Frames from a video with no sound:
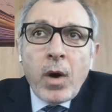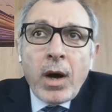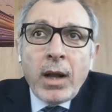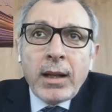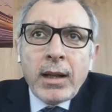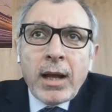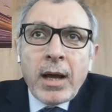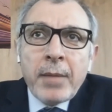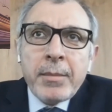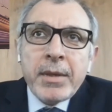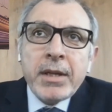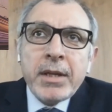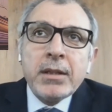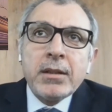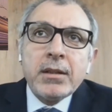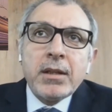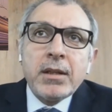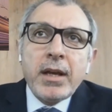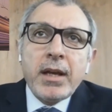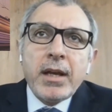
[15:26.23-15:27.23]
Well, I
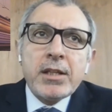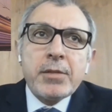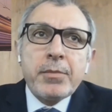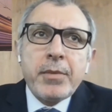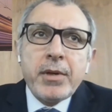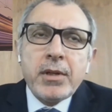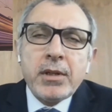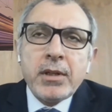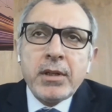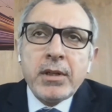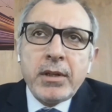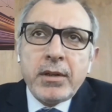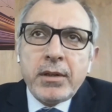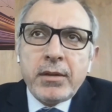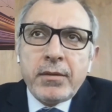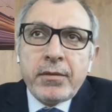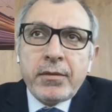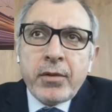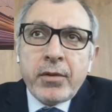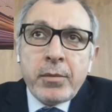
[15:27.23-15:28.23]
mean,
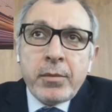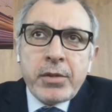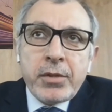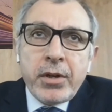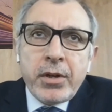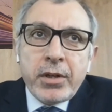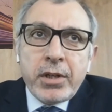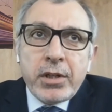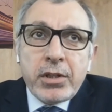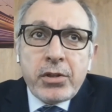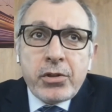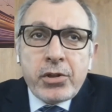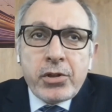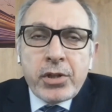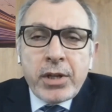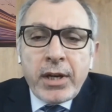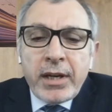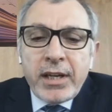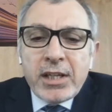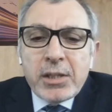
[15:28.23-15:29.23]
from Turkey to
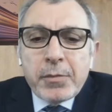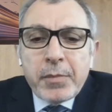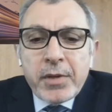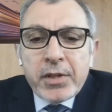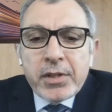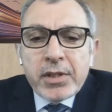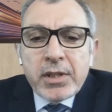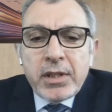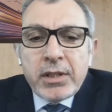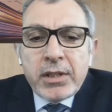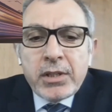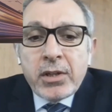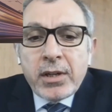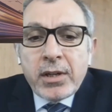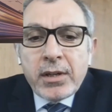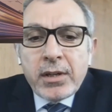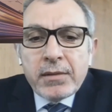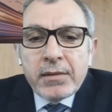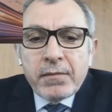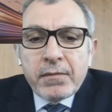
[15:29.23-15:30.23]
China, especially,
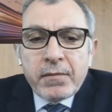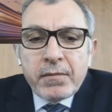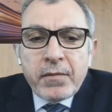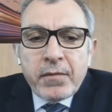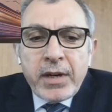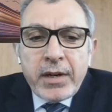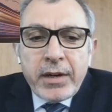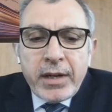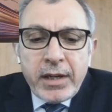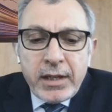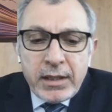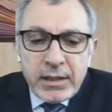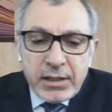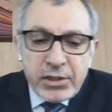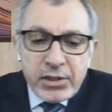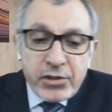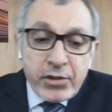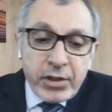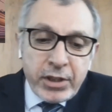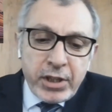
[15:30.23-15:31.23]

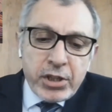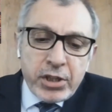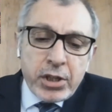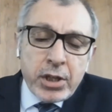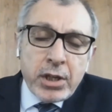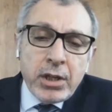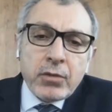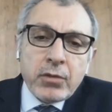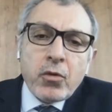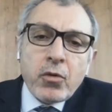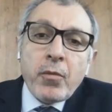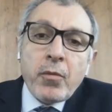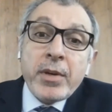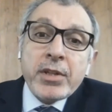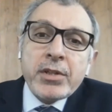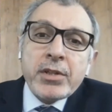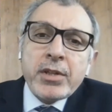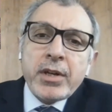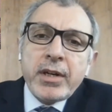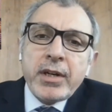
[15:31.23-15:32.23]
very strategical raw
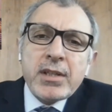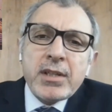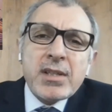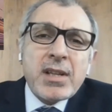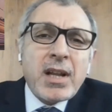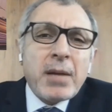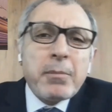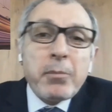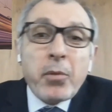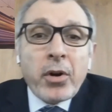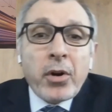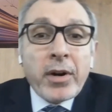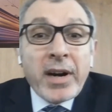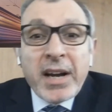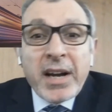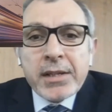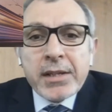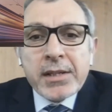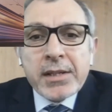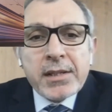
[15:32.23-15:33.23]
materials like
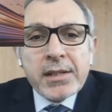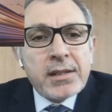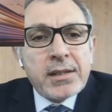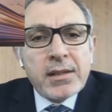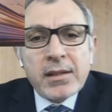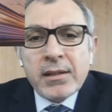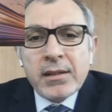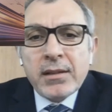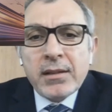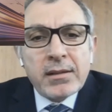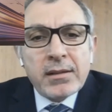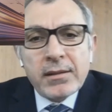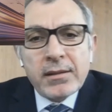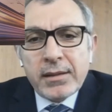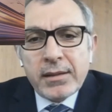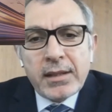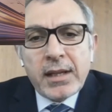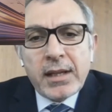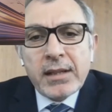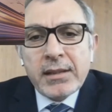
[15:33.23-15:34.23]
borax,
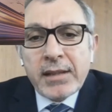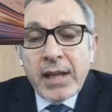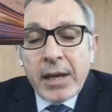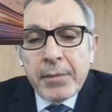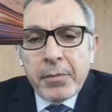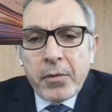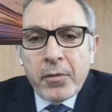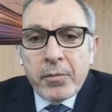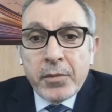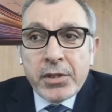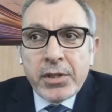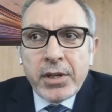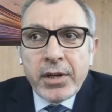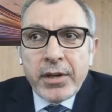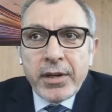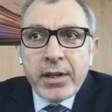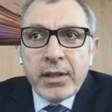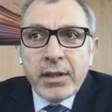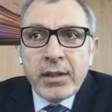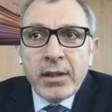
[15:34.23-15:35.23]
that type of
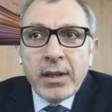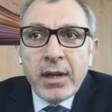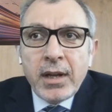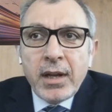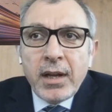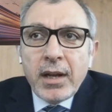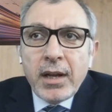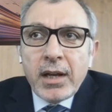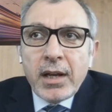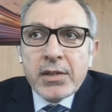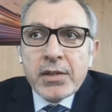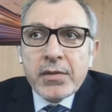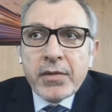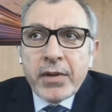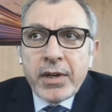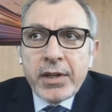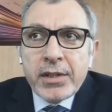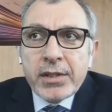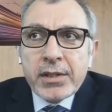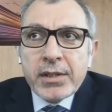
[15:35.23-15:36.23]
material. As
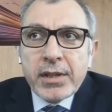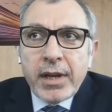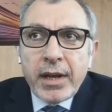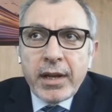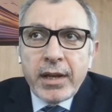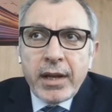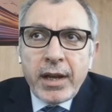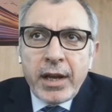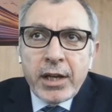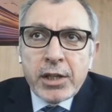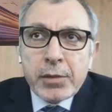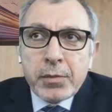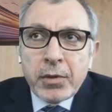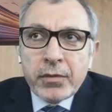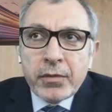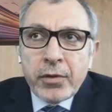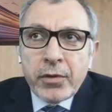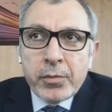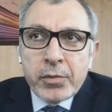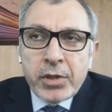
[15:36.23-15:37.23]
far as
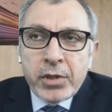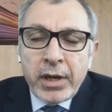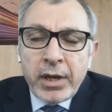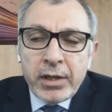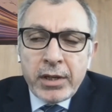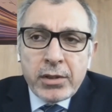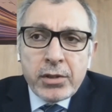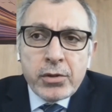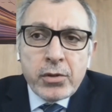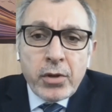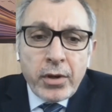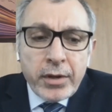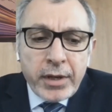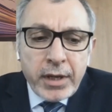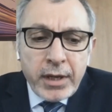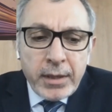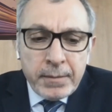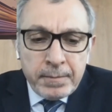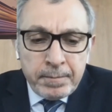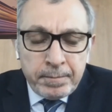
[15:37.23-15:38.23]
export from China to
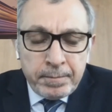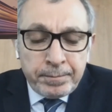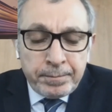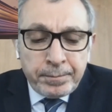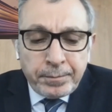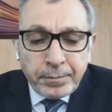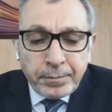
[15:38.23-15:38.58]
Turkey